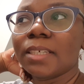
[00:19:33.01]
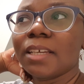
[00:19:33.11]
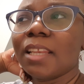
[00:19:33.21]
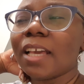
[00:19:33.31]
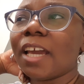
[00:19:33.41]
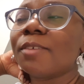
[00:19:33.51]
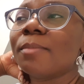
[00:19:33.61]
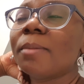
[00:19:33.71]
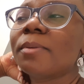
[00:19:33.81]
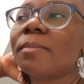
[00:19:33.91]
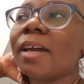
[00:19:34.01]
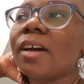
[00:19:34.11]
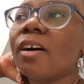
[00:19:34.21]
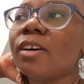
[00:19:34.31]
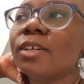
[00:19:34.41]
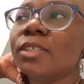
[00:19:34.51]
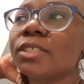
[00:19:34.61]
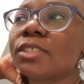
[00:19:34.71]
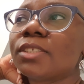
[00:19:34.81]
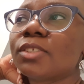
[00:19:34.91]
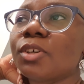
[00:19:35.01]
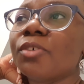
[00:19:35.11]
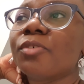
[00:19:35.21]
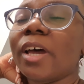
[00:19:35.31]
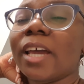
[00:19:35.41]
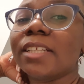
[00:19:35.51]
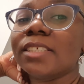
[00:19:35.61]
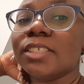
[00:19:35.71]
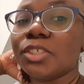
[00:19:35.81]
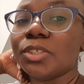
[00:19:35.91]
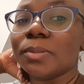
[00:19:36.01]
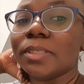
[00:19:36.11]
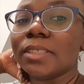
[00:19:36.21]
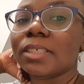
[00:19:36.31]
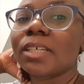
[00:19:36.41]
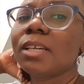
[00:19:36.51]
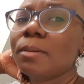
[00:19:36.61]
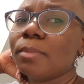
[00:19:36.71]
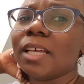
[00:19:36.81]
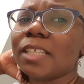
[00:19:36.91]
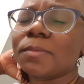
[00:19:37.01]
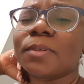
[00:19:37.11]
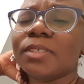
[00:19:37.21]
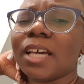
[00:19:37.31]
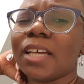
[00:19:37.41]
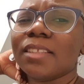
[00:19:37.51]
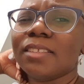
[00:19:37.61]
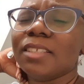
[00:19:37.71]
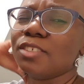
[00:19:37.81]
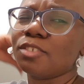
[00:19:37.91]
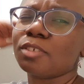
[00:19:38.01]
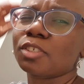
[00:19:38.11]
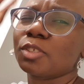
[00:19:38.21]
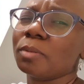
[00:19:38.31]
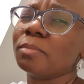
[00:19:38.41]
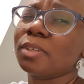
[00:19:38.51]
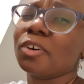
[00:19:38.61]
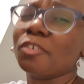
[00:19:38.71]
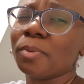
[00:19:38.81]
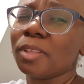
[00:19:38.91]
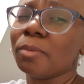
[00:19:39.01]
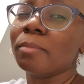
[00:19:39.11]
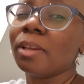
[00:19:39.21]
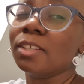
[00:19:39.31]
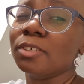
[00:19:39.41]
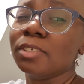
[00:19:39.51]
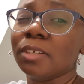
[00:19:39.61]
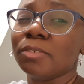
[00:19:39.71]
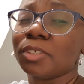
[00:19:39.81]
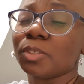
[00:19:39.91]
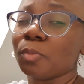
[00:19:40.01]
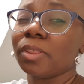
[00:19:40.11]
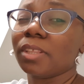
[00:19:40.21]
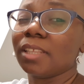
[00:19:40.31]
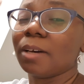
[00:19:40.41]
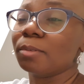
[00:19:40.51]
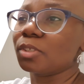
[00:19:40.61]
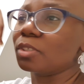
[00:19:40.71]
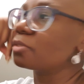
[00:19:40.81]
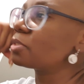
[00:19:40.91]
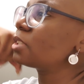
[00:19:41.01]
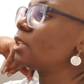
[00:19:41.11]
Like, I remember my Argos sofa I had an issue with, but that's because the instructions were a bit off, but they were mainly good. There was just one thing that was off.